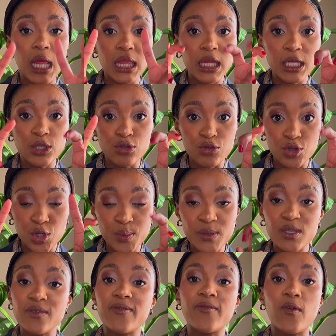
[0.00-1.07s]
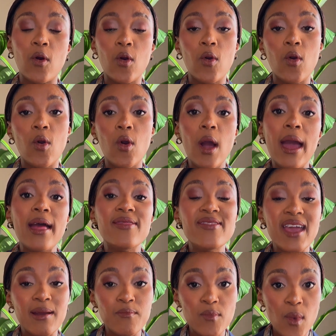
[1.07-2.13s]
the dupes for
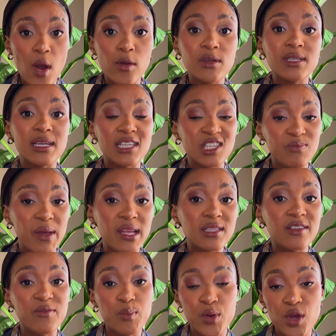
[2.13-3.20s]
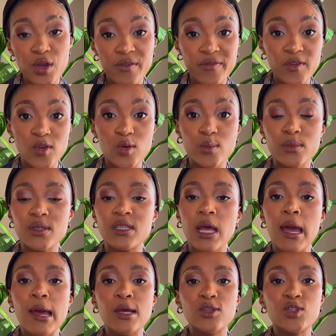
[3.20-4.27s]
their most expensive perfumes.
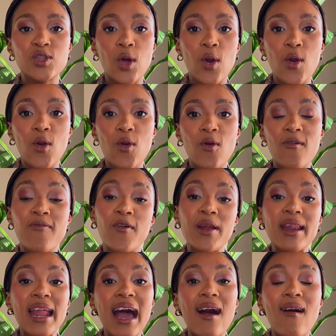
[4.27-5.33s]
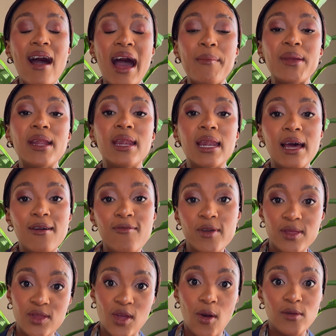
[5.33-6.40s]
So for now, I'm in love
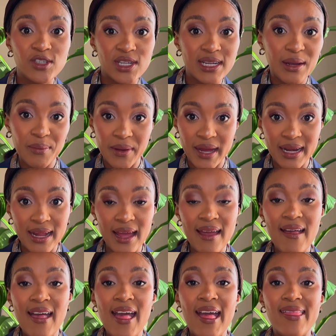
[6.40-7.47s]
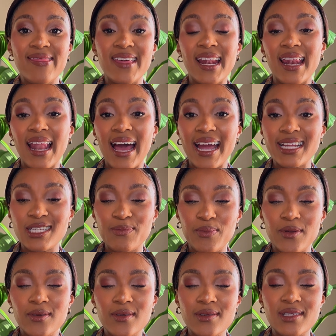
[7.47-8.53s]
with Dolce & Gabbana, the light
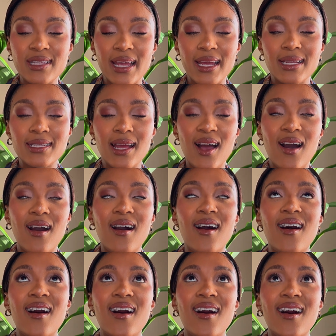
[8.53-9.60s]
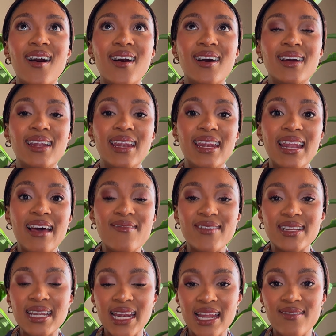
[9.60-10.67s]
blue scent. Oh, love
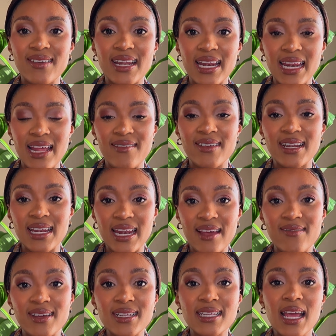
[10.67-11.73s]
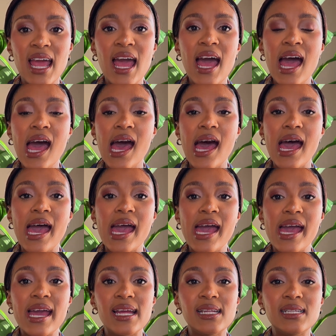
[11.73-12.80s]
it, love it, love it, love it.
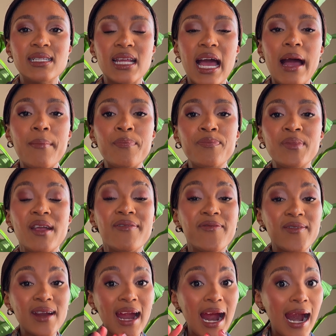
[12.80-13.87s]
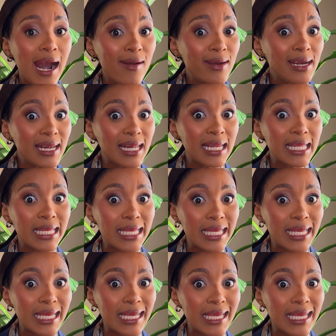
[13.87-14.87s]
And I'm currently